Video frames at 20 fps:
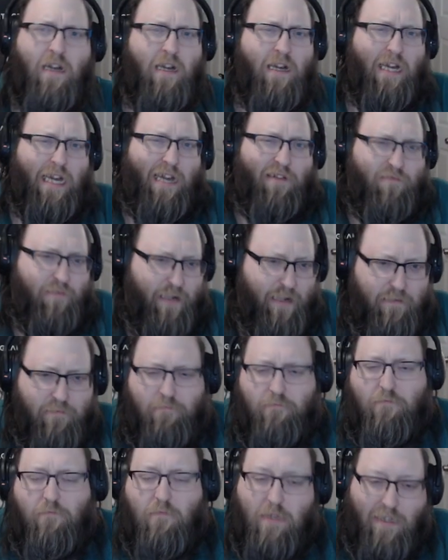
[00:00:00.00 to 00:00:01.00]
everybody,
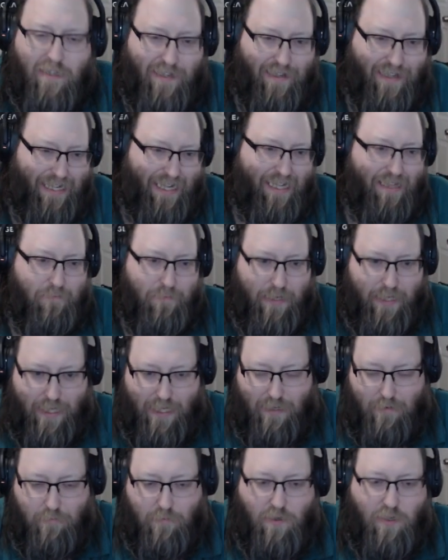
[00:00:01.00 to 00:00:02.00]
this is LMP
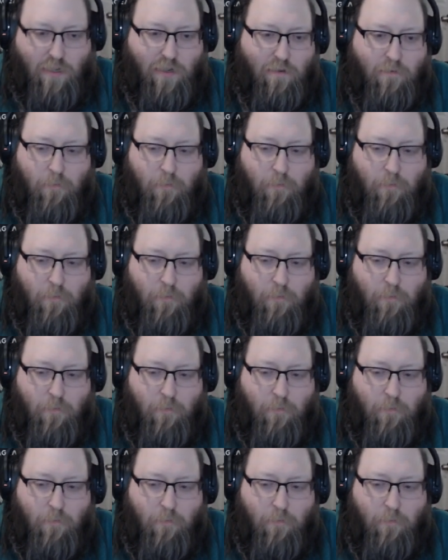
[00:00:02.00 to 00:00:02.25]
Games,